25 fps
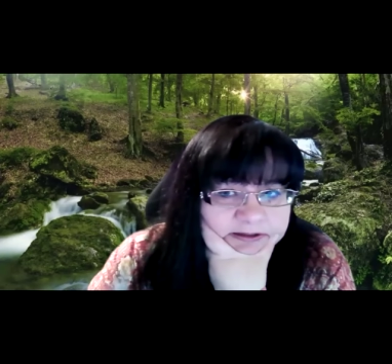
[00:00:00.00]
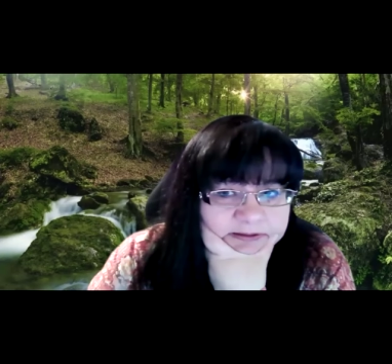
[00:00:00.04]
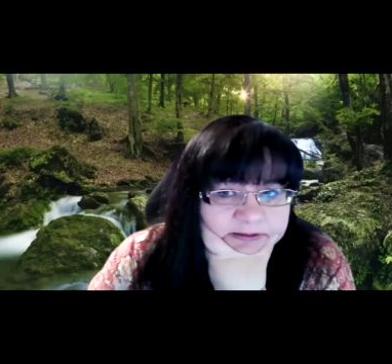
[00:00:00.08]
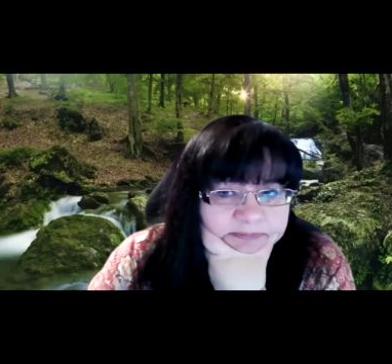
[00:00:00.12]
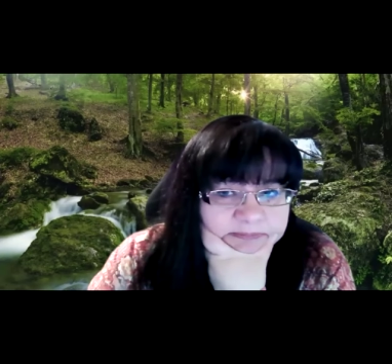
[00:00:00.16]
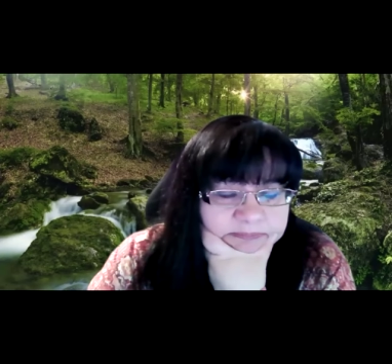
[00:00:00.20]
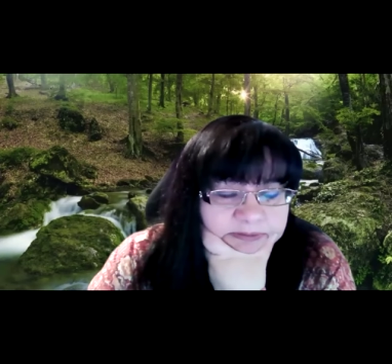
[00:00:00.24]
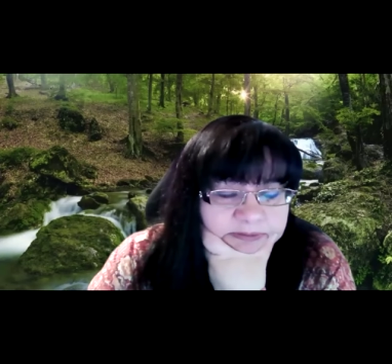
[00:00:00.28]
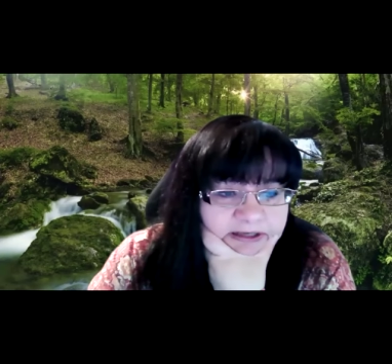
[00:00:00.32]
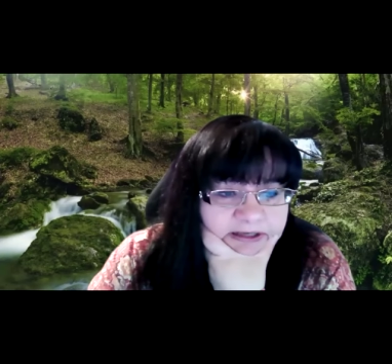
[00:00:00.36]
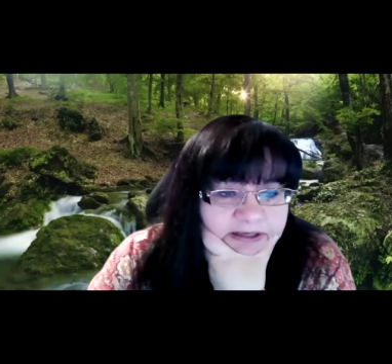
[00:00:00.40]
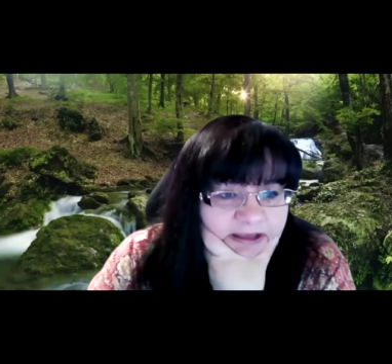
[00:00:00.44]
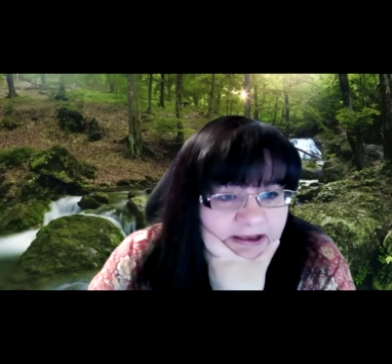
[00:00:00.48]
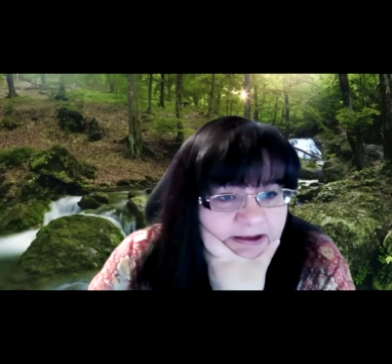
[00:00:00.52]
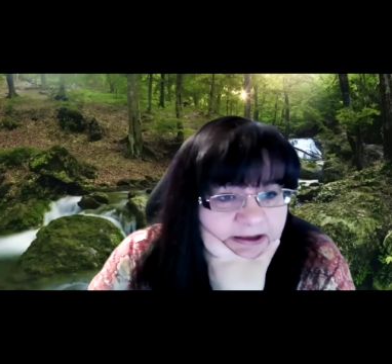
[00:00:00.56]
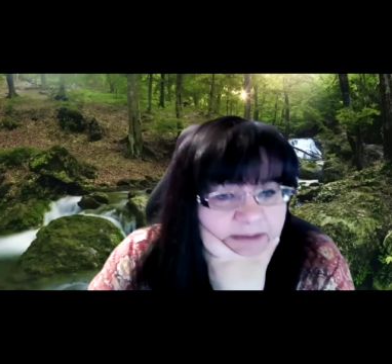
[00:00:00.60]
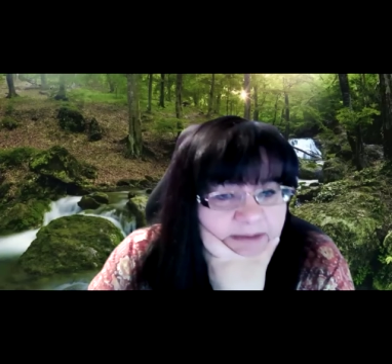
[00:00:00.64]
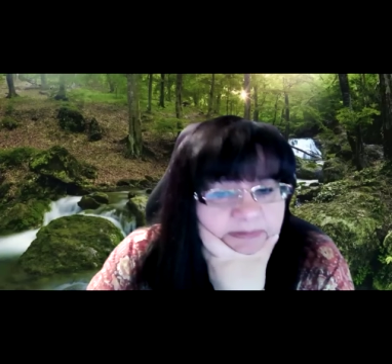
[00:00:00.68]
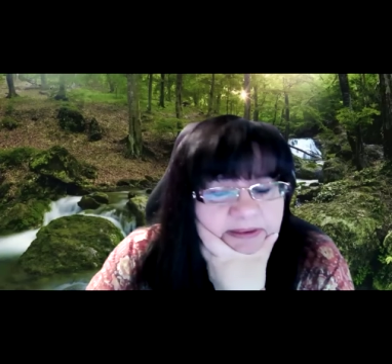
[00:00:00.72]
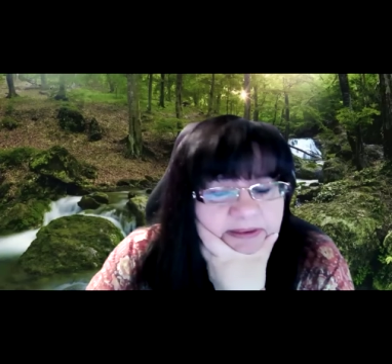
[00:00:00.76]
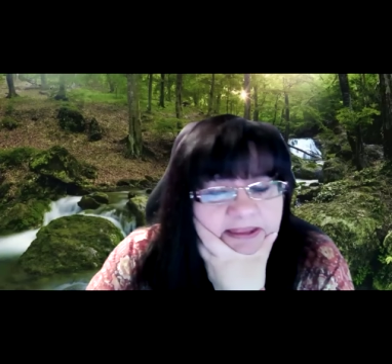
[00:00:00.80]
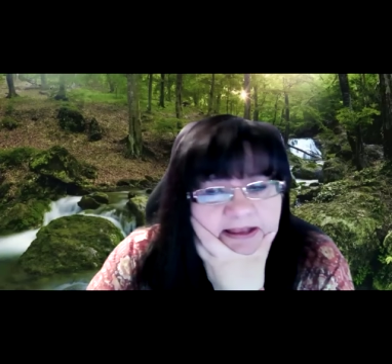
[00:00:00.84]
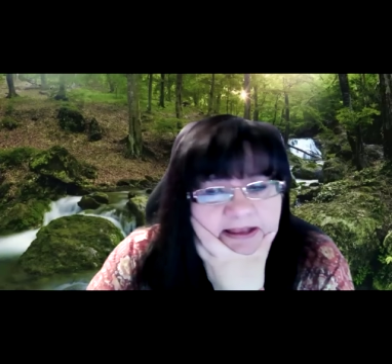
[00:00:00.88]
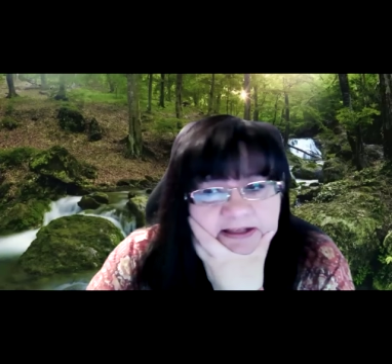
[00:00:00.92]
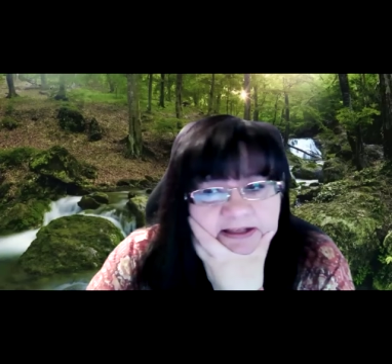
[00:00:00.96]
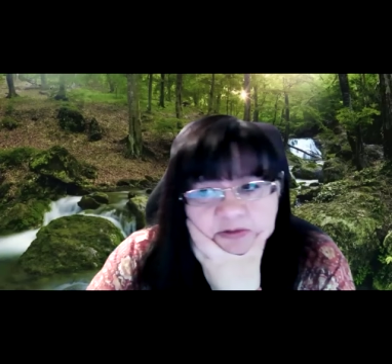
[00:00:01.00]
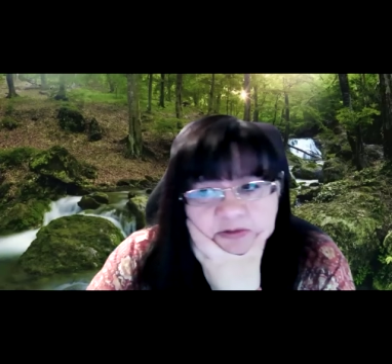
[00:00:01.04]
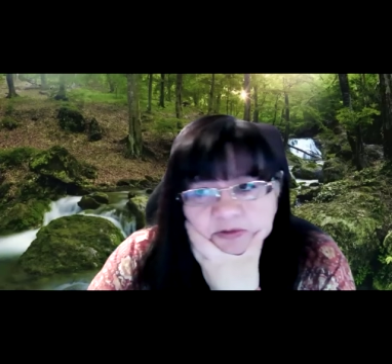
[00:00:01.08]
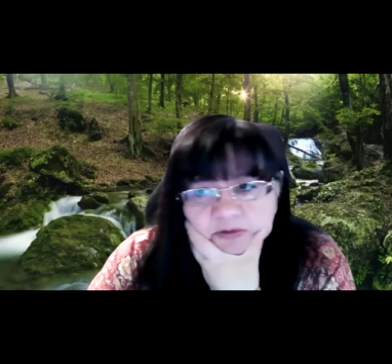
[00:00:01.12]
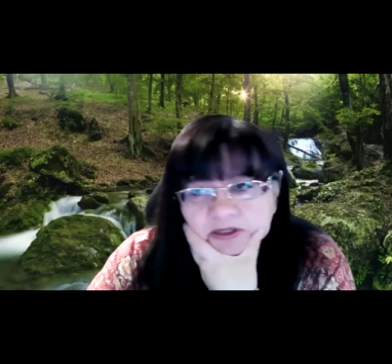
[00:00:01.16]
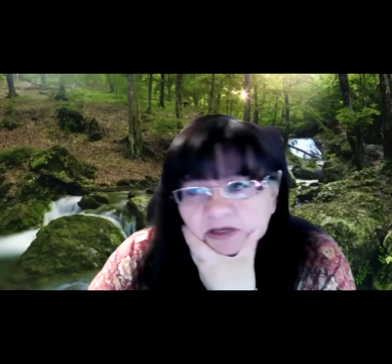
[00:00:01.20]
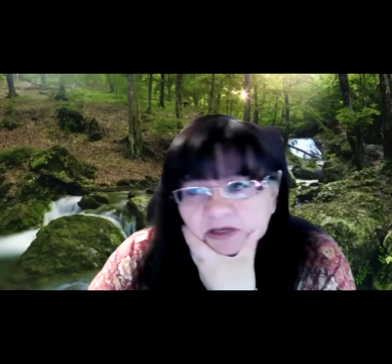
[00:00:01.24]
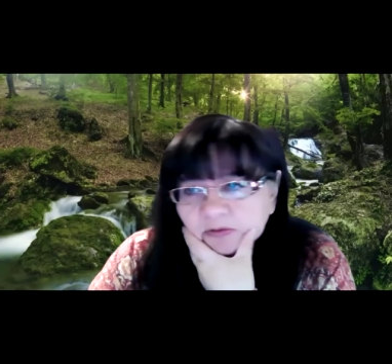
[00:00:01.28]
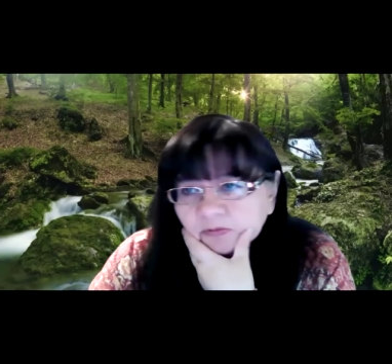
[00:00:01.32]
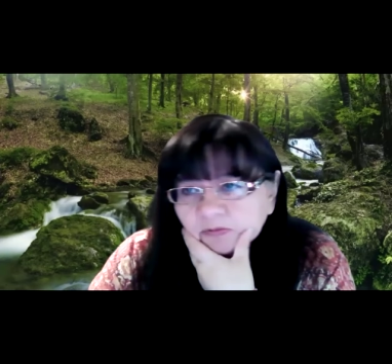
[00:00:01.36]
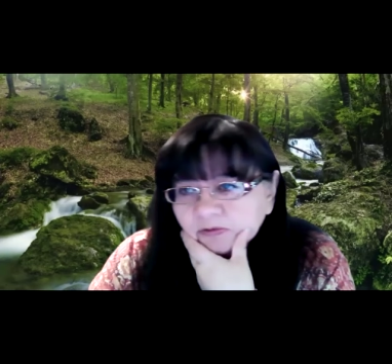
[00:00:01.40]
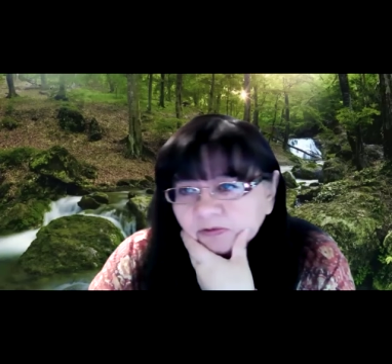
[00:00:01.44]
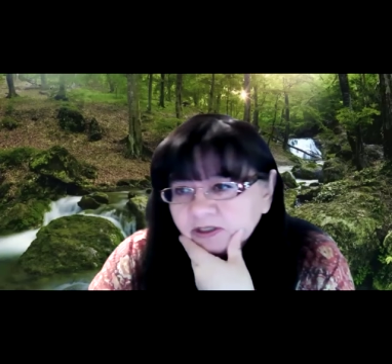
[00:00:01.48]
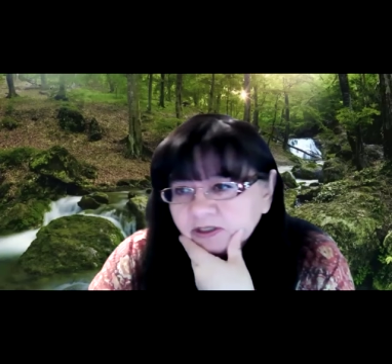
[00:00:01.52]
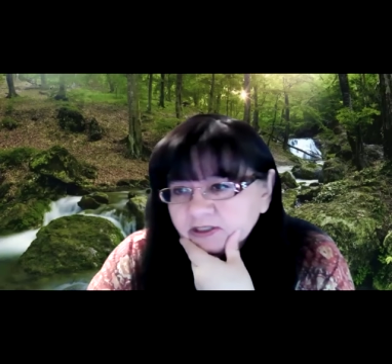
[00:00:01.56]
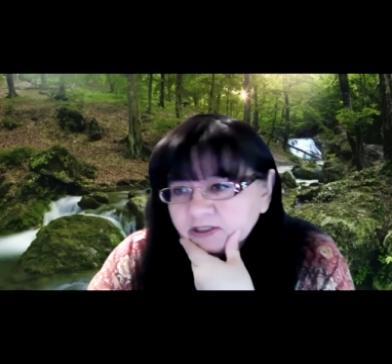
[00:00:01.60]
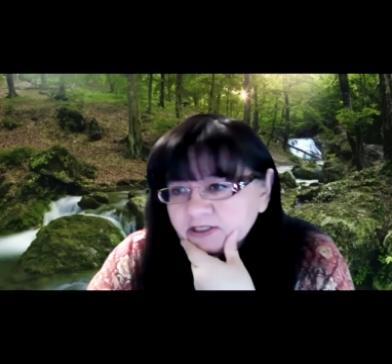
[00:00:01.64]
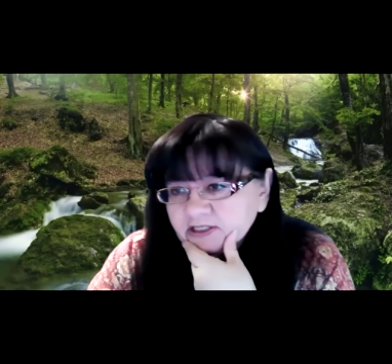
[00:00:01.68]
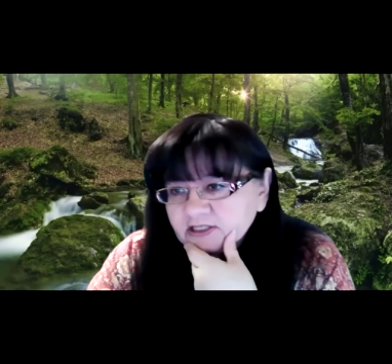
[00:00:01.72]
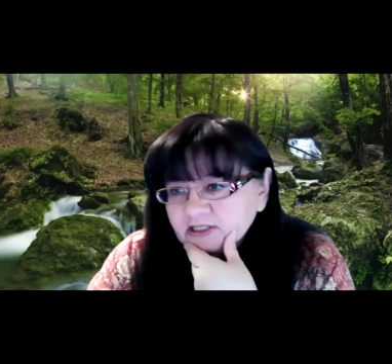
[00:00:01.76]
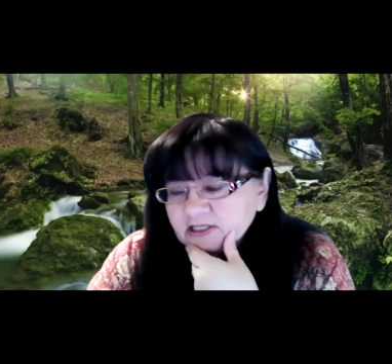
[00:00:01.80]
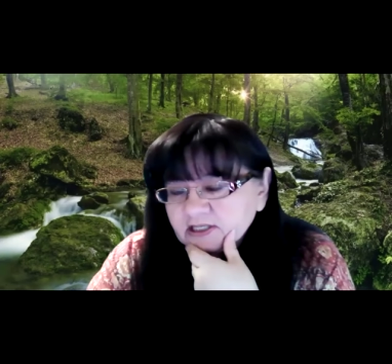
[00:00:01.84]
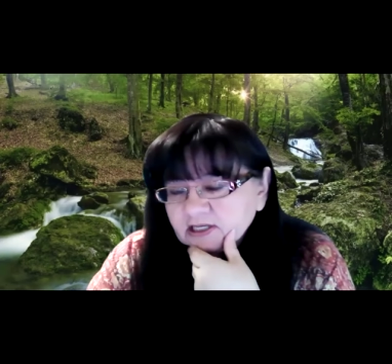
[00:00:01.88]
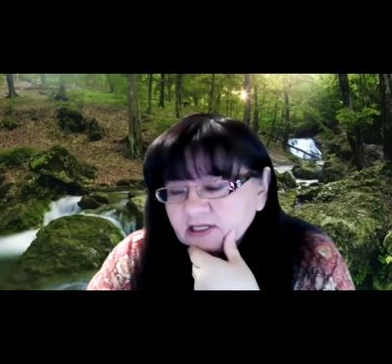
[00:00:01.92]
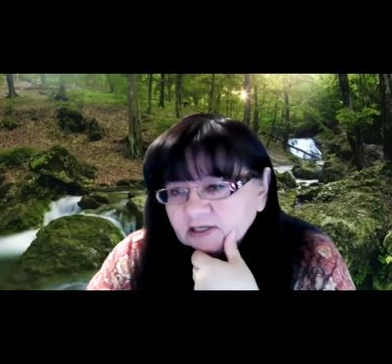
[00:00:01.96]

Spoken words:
but yeah, but that's what was